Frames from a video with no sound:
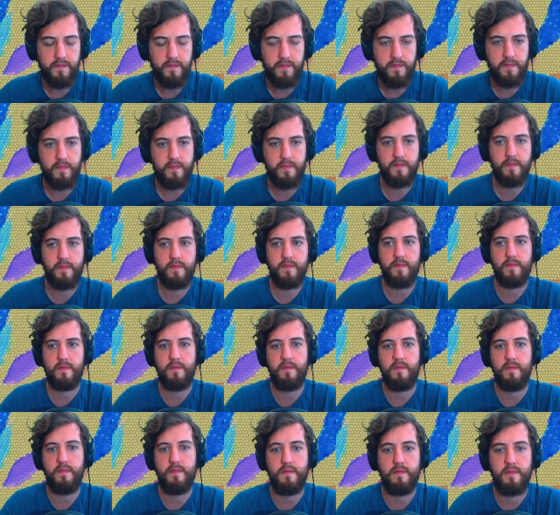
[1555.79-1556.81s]

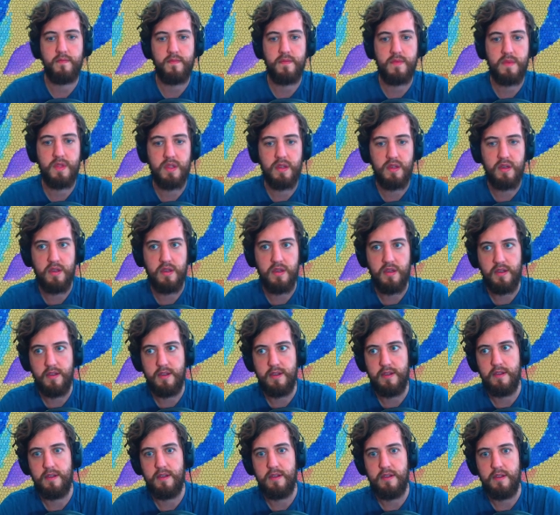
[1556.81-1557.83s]

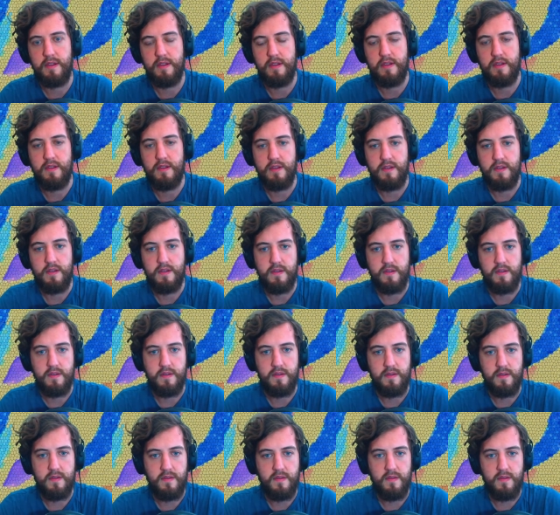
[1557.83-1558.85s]

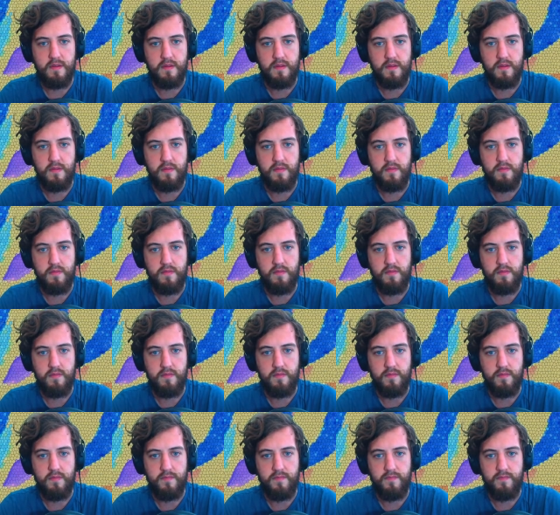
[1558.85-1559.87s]

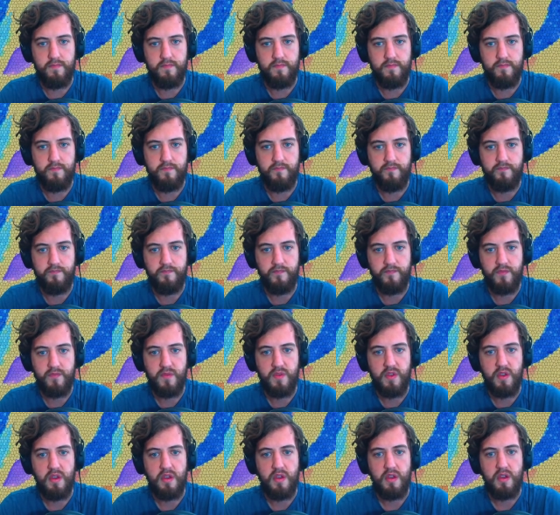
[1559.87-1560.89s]

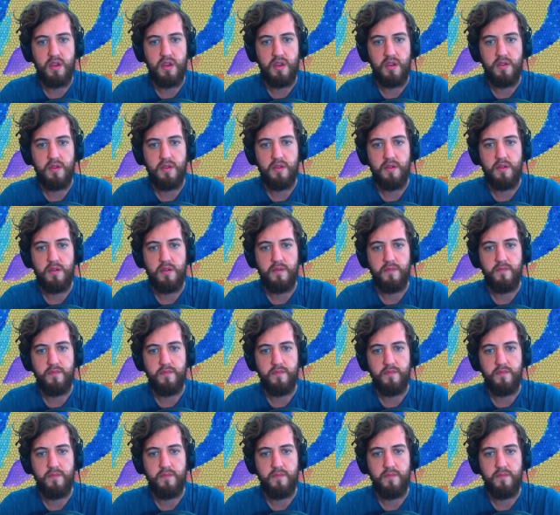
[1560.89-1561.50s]
No one is speaking in this clip.